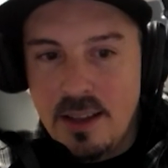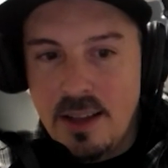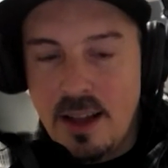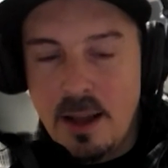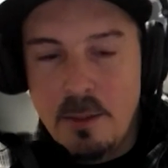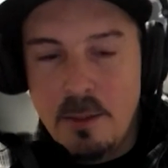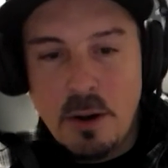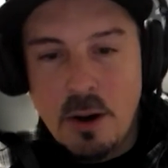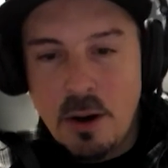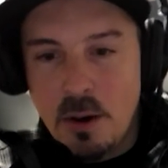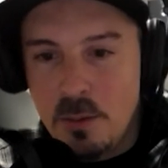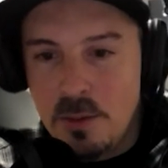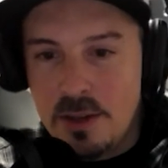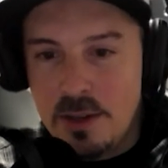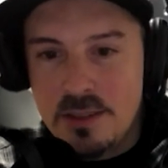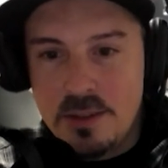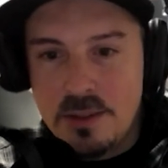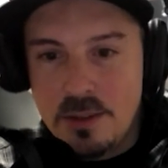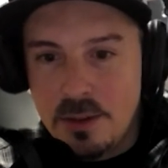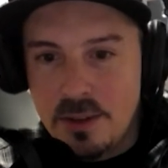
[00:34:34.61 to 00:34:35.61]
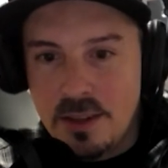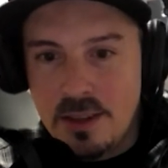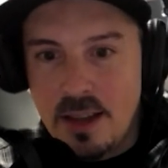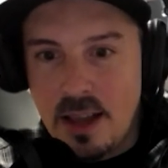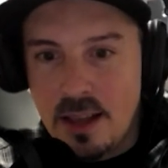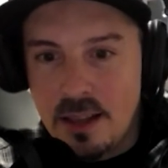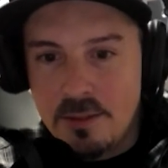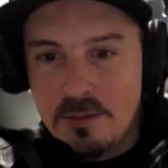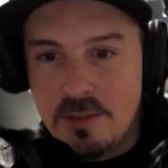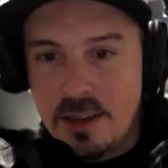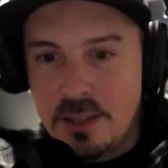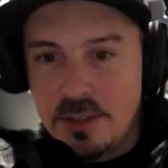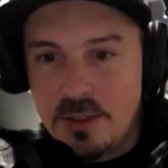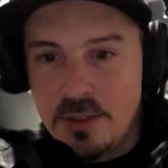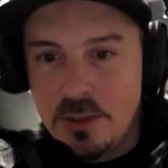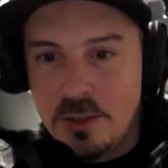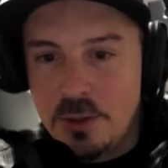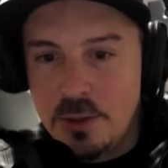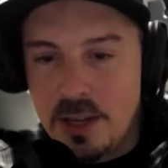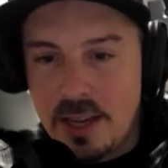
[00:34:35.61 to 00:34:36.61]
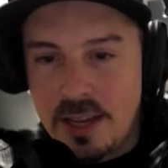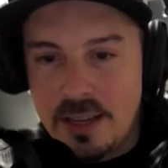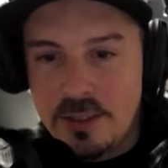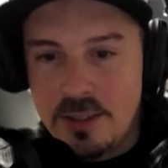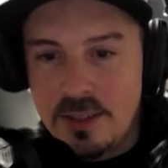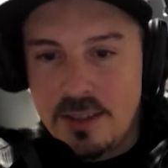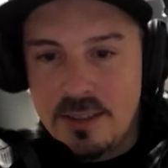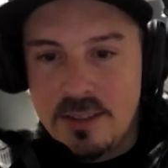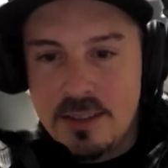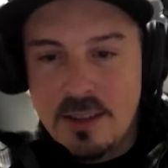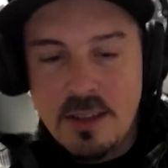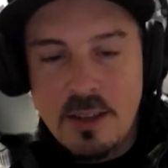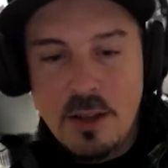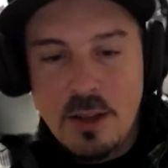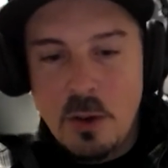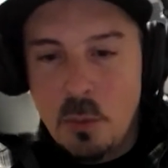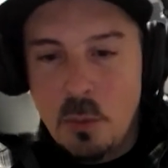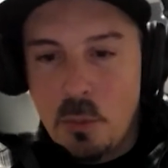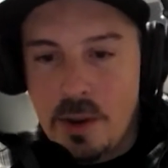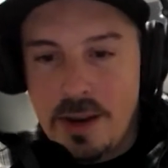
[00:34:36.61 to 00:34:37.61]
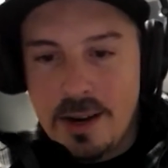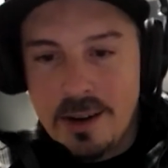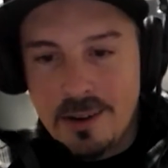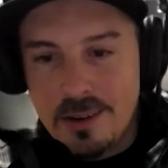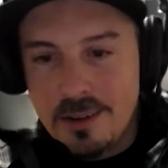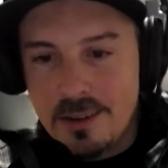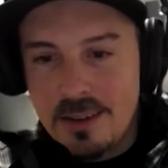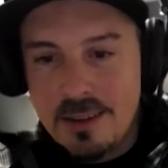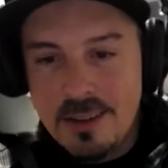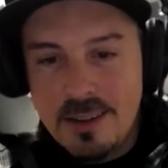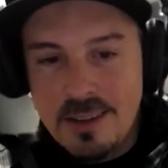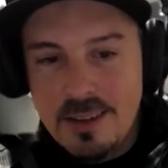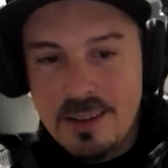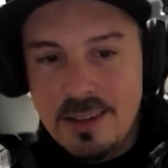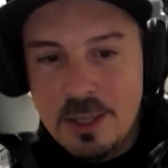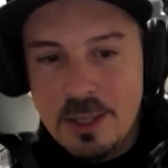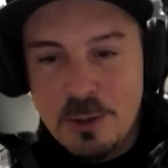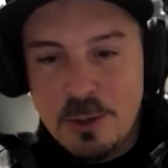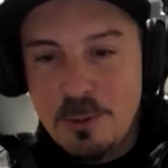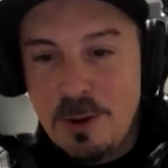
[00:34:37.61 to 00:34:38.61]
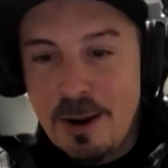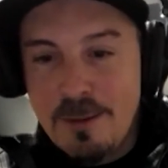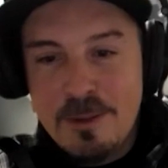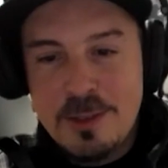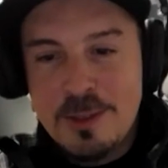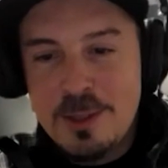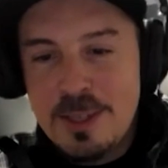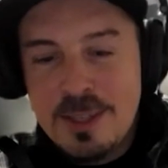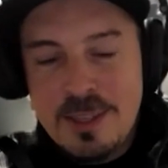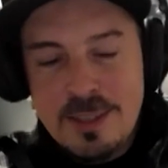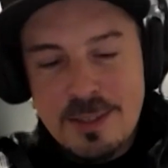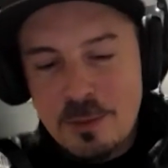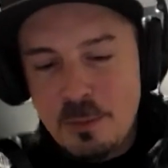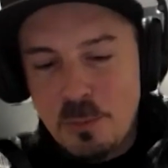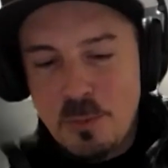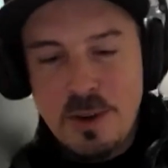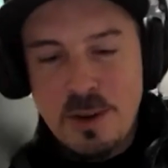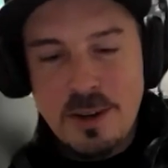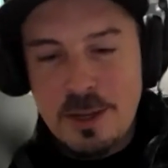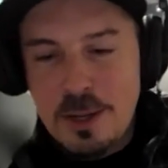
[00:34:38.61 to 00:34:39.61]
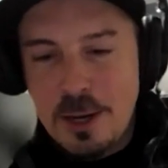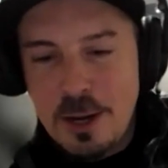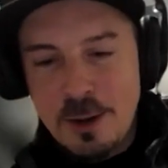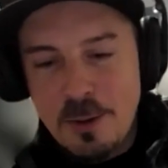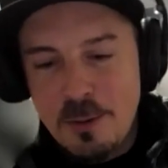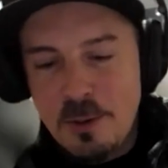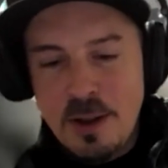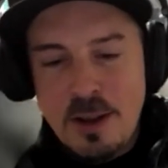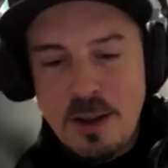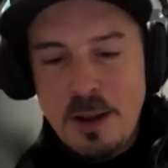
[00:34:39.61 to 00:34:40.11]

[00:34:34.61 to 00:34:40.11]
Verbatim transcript: I'm always doing elevation changes, weird crevices, where you know,